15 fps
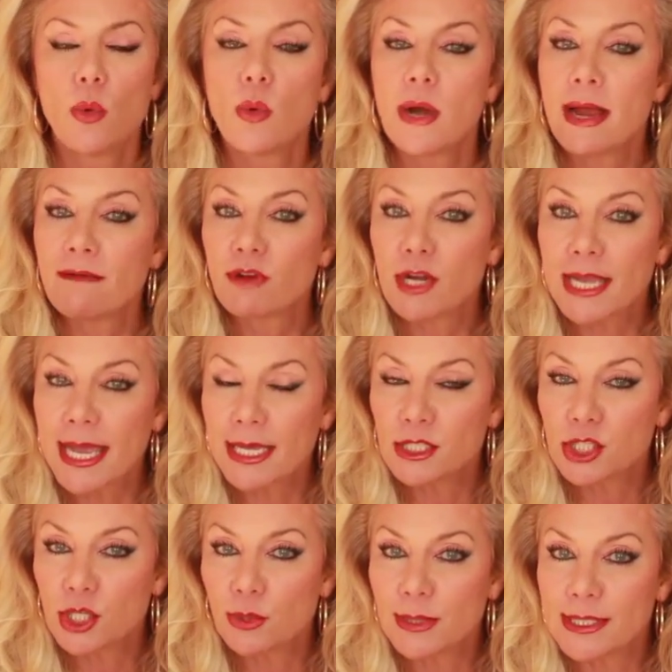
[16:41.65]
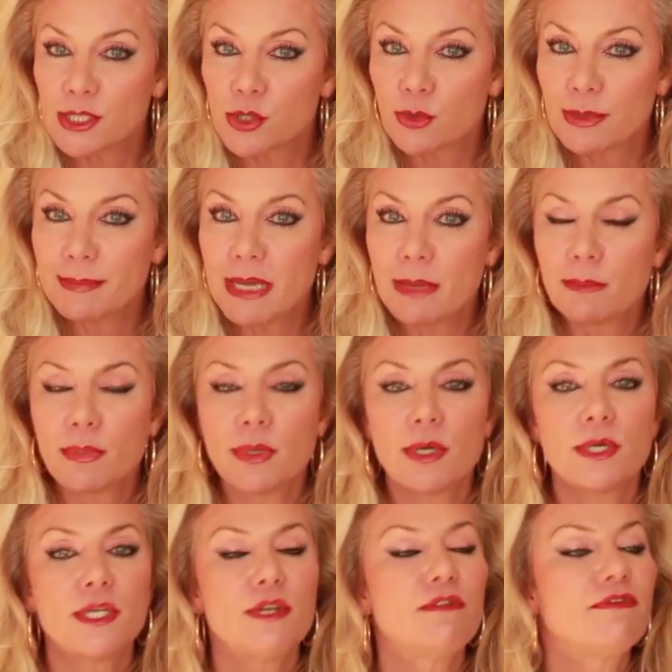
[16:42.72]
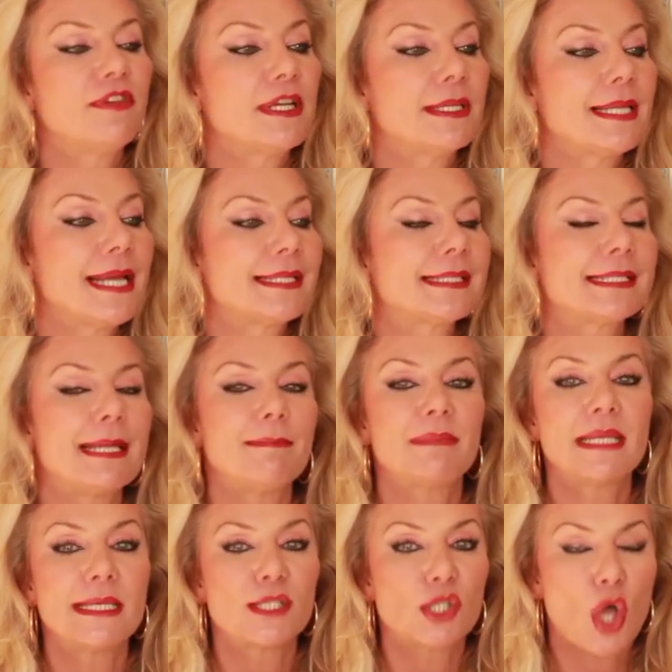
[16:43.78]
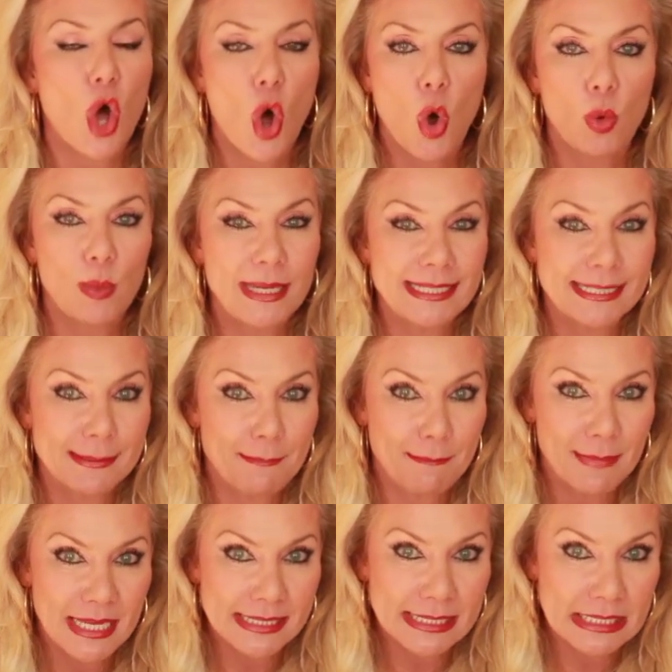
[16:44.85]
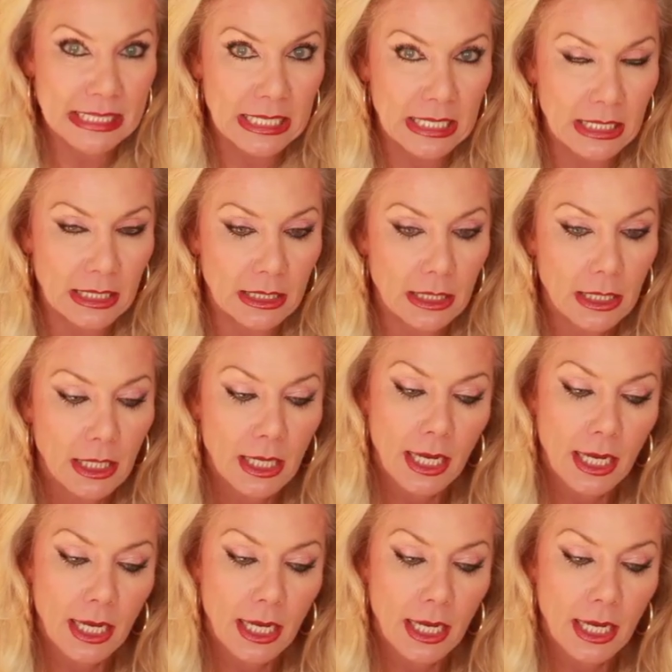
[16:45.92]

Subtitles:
Wherever K2 is, remember, you feel like something's always missing.